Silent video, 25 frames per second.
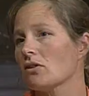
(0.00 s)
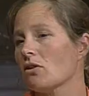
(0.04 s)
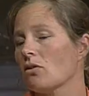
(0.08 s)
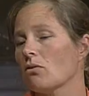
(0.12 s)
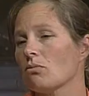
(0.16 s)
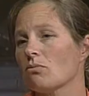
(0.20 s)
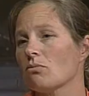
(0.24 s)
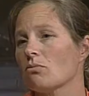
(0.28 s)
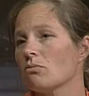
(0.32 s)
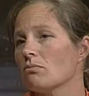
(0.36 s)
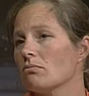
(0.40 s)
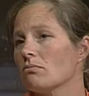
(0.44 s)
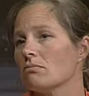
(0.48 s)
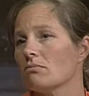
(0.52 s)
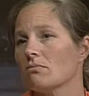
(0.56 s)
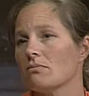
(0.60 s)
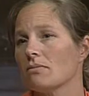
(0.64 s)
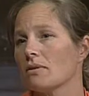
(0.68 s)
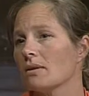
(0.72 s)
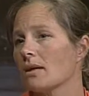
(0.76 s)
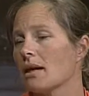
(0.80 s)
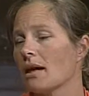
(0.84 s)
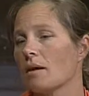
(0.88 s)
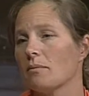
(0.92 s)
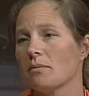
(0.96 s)
on
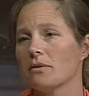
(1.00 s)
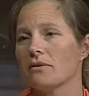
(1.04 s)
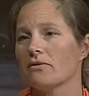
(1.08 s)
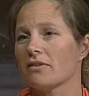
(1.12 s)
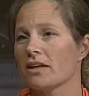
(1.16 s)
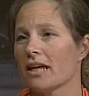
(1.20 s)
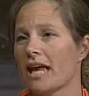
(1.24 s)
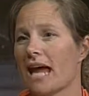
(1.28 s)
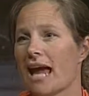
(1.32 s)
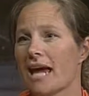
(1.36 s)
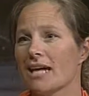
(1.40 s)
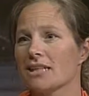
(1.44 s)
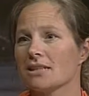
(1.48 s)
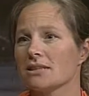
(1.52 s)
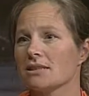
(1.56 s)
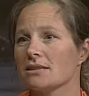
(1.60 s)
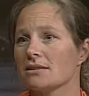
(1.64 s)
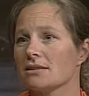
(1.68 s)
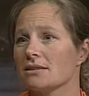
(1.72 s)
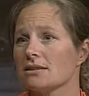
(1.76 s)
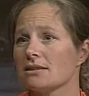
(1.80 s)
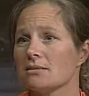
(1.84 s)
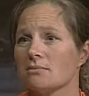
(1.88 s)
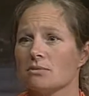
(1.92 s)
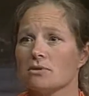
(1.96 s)
a couple of
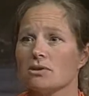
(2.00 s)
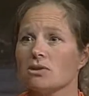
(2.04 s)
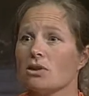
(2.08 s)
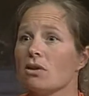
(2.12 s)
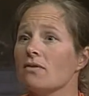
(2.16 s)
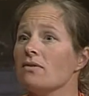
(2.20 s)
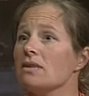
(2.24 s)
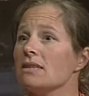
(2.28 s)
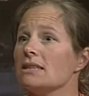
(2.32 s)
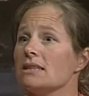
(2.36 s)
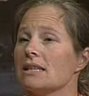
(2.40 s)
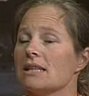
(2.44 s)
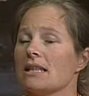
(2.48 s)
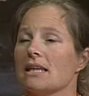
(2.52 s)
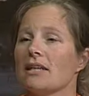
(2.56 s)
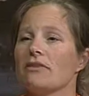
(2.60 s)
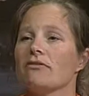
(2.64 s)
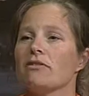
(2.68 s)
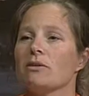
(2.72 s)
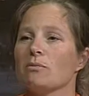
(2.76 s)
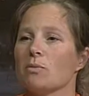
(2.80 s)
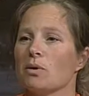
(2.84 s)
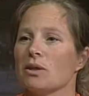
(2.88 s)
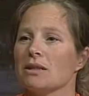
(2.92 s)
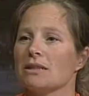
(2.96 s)
occasions because obviously
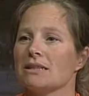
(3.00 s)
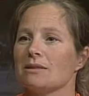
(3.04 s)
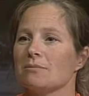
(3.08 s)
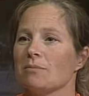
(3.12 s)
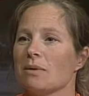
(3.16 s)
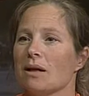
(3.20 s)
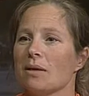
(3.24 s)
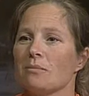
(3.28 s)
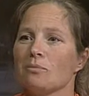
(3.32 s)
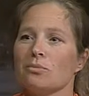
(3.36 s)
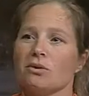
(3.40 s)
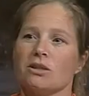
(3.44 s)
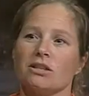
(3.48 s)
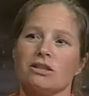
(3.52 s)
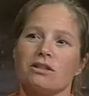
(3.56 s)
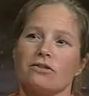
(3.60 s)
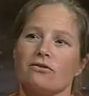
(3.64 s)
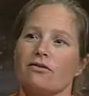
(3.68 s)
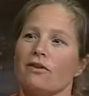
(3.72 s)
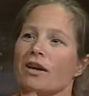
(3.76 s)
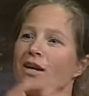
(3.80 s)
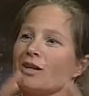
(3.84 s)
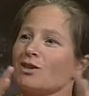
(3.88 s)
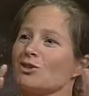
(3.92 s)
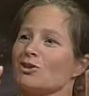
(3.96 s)
everybody's blood pressure
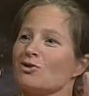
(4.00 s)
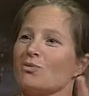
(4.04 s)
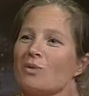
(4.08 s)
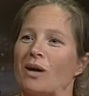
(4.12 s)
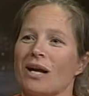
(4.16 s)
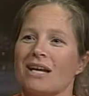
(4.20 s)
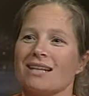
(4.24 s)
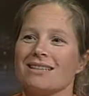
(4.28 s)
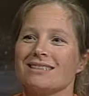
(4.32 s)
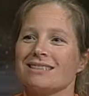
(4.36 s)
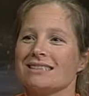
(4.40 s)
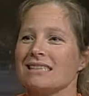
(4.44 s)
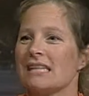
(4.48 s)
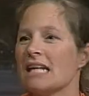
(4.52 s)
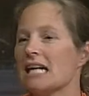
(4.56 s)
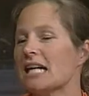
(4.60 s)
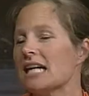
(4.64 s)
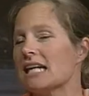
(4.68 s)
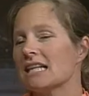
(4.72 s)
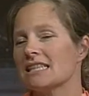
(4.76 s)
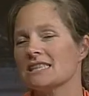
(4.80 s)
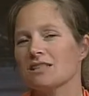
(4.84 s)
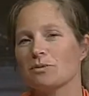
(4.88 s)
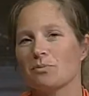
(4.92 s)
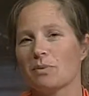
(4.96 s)
fluctuates right.
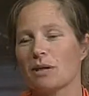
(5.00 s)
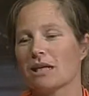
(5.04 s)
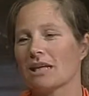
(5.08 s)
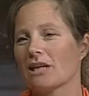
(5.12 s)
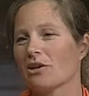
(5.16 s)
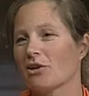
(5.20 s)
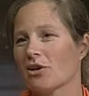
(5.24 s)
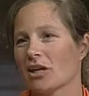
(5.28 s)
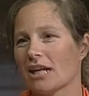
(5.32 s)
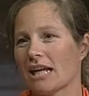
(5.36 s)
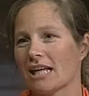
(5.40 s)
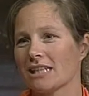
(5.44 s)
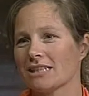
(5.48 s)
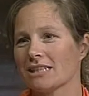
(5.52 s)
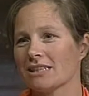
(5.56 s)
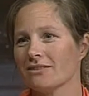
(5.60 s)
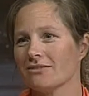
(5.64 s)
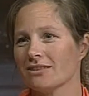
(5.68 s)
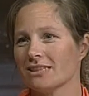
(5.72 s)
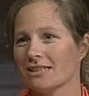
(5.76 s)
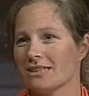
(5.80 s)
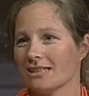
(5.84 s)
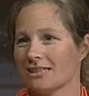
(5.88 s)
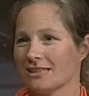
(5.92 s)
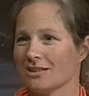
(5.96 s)
depending on
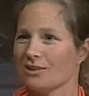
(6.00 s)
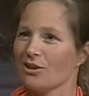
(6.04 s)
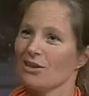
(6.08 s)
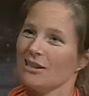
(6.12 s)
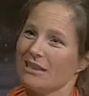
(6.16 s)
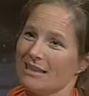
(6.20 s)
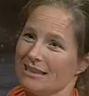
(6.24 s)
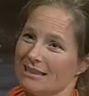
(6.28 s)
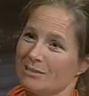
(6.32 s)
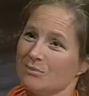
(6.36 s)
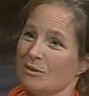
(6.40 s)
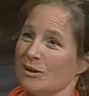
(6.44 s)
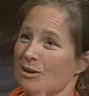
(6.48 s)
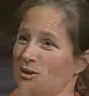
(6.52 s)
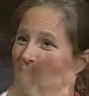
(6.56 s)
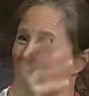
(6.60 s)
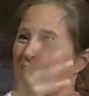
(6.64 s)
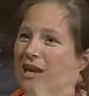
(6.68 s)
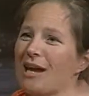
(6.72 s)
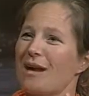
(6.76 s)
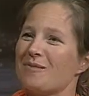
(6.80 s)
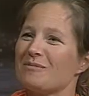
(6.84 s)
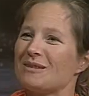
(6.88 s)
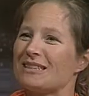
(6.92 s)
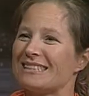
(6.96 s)
activity. So yes, when you
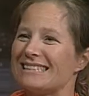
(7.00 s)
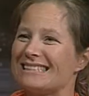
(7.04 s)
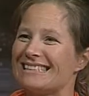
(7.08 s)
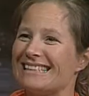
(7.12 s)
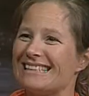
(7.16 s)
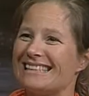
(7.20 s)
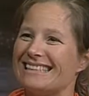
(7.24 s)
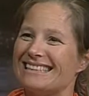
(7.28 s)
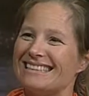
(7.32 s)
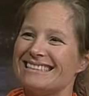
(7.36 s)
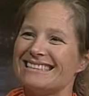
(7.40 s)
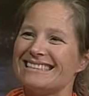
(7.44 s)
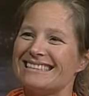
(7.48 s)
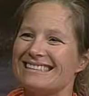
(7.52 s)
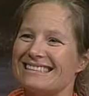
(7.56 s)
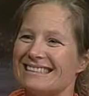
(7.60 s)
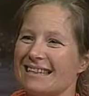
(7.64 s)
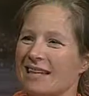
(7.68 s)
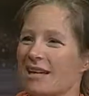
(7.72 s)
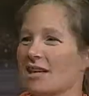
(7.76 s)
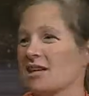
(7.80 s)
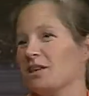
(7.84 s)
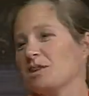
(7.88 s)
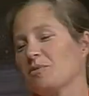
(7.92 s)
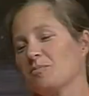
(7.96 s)
climb the stairs,
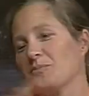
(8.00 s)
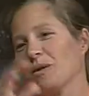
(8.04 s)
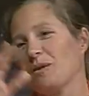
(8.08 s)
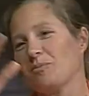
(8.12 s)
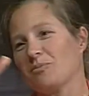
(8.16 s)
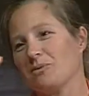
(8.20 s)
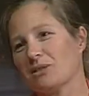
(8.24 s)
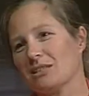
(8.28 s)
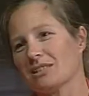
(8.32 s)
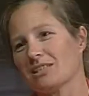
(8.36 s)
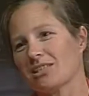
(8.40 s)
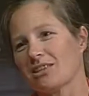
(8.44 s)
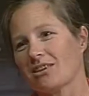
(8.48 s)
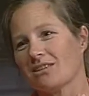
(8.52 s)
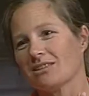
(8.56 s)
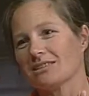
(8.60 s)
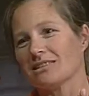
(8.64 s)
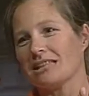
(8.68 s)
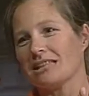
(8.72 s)
your blood pressure goes